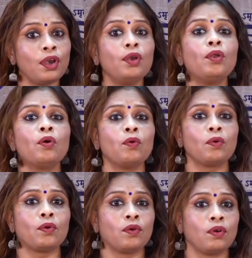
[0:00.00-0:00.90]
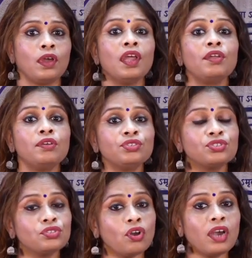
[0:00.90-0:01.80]
No, you
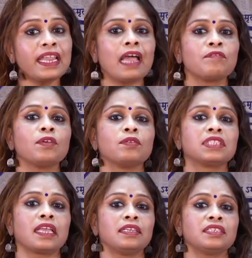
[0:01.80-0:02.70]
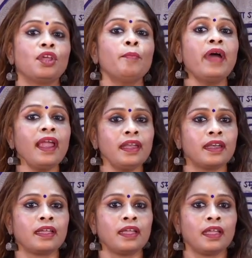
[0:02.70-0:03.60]
should not have those things in your
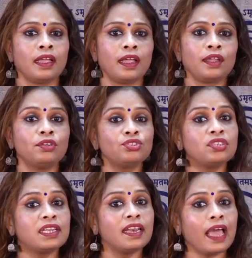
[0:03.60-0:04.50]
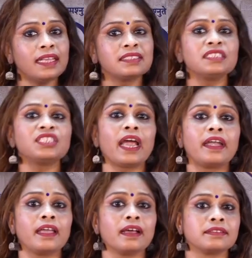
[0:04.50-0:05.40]
mind. You should deny such
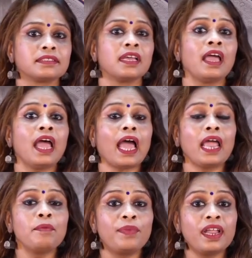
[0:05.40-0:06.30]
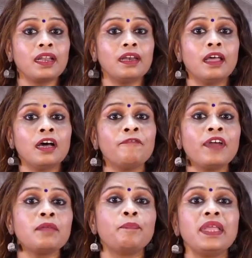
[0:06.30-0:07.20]
ideas and bring love
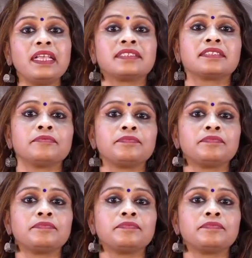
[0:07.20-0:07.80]
and peace.